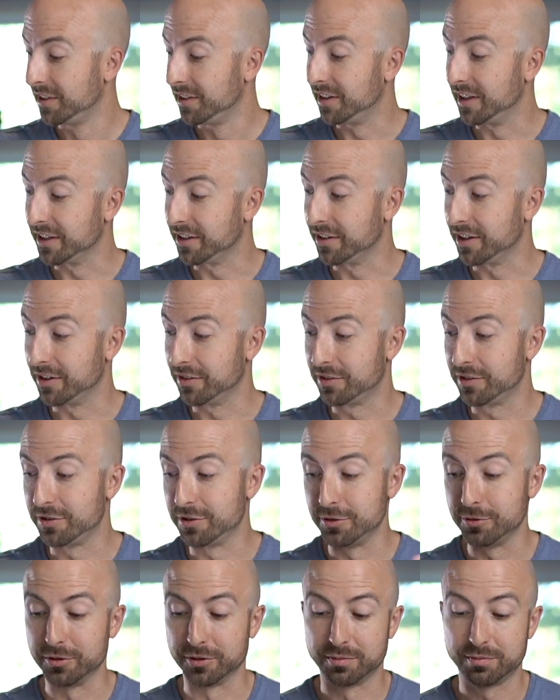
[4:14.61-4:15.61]
like you have to
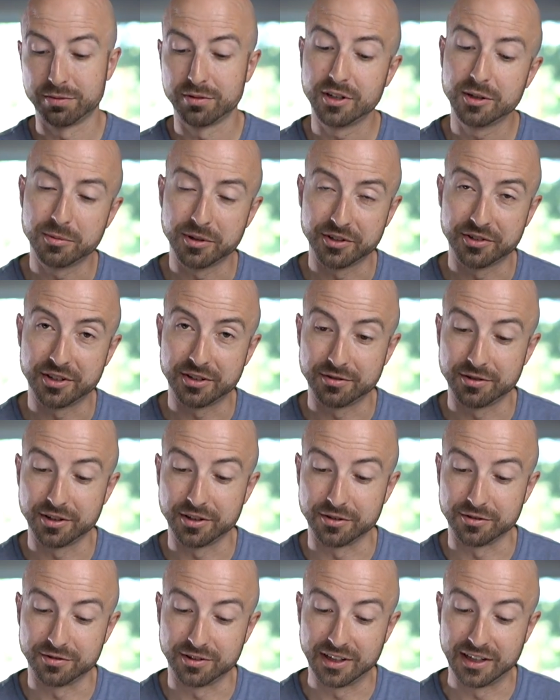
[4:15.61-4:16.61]
do with pretty much every
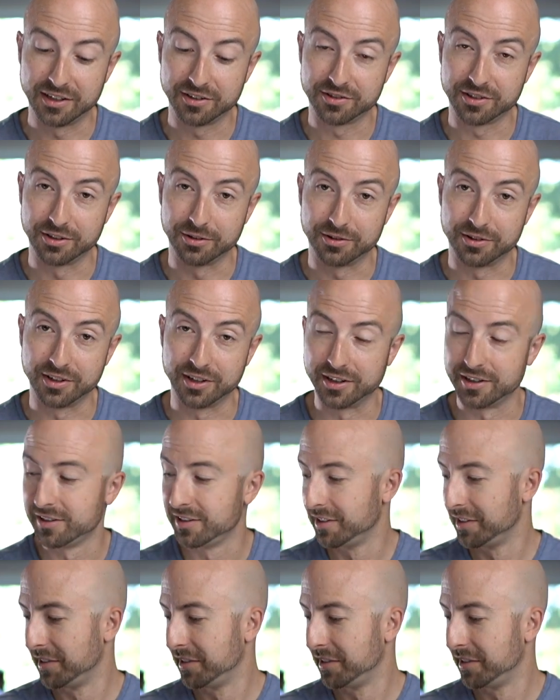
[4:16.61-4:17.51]
other flash out there.